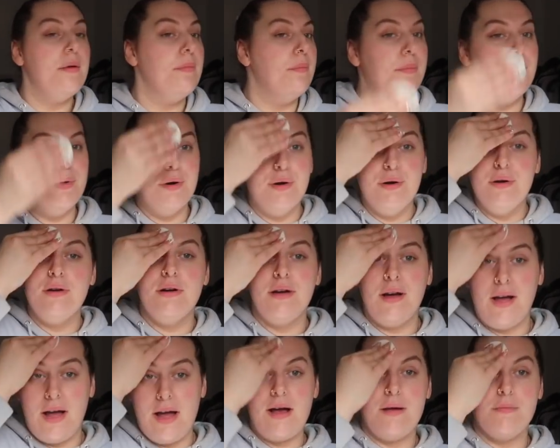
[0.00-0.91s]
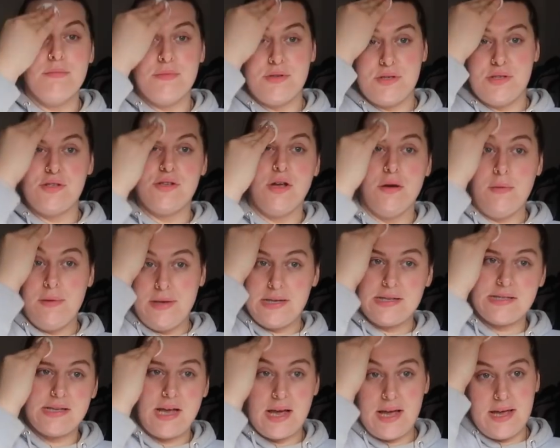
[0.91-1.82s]
But I'm so
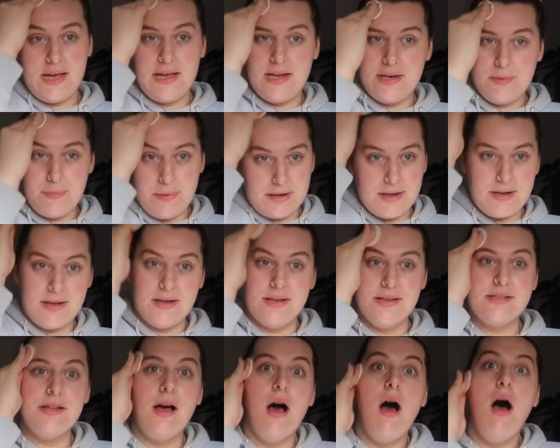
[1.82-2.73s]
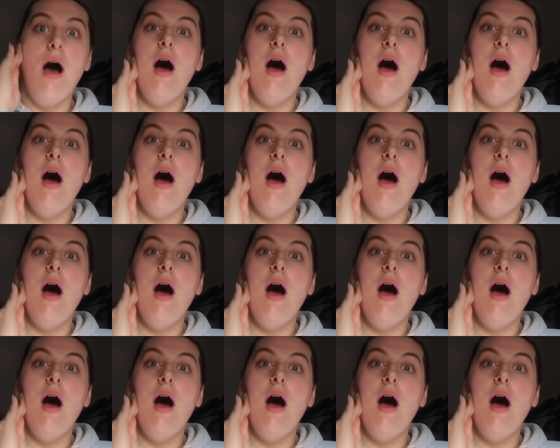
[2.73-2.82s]
excited because